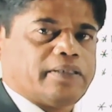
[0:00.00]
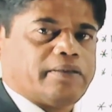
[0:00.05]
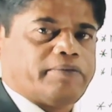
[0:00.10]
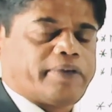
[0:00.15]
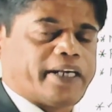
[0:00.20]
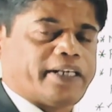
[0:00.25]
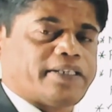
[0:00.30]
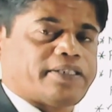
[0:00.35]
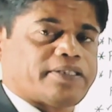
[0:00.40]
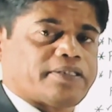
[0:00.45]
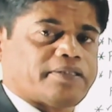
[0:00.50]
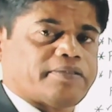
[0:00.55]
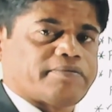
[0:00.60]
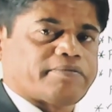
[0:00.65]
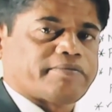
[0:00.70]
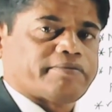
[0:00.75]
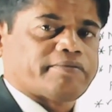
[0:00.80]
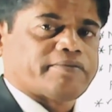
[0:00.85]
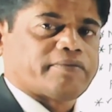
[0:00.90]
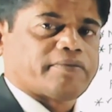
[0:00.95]
Friends,
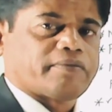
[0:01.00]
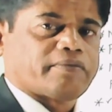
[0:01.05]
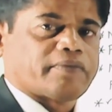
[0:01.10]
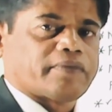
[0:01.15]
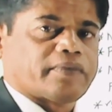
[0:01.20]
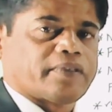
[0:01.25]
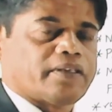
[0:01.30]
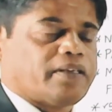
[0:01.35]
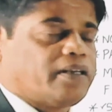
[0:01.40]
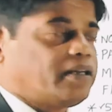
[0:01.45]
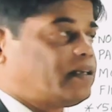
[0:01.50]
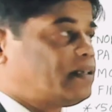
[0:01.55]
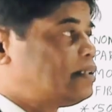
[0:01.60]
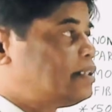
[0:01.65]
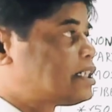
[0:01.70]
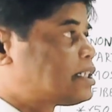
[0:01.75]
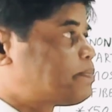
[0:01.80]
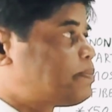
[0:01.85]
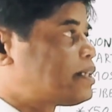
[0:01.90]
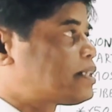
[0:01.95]

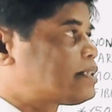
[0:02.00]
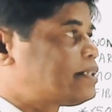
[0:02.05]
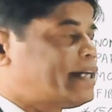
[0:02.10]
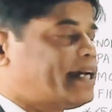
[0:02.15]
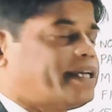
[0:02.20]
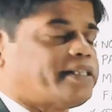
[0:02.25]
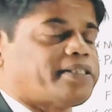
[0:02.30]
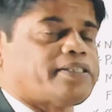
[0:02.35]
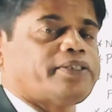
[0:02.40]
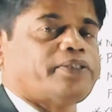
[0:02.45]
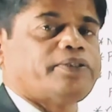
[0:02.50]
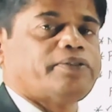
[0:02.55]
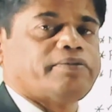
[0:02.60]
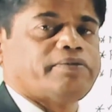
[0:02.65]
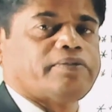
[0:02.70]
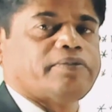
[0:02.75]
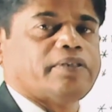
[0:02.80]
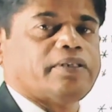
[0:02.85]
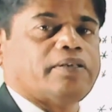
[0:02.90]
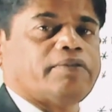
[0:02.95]
dispersed dyes
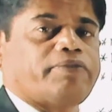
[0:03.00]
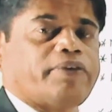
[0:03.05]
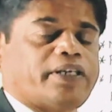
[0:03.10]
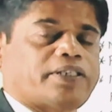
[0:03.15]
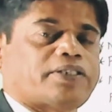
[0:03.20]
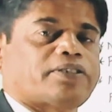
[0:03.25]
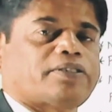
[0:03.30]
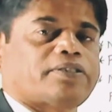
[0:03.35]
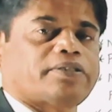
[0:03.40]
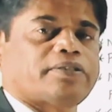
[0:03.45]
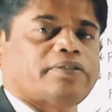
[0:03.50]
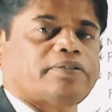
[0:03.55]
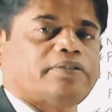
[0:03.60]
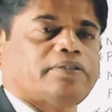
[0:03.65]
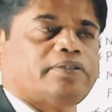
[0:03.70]
first